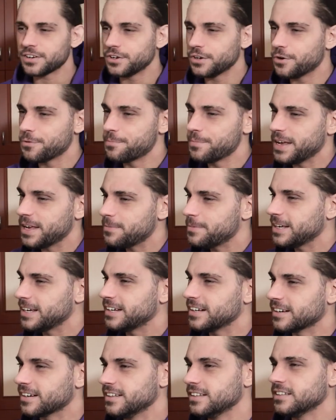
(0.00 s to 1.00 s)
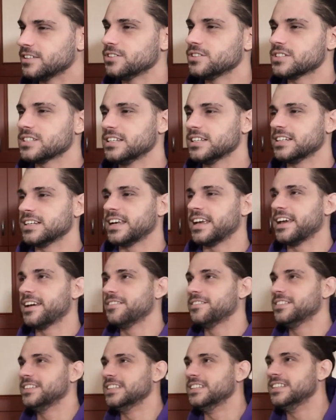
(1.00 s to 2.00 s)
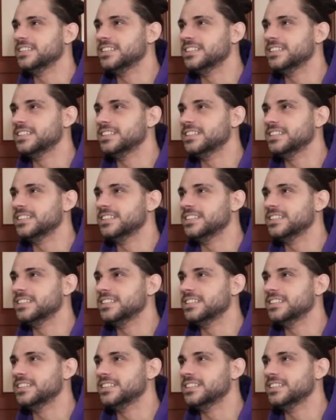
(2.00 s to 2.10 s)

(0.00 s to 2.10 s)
don't know, maybe Carlito is gonna have the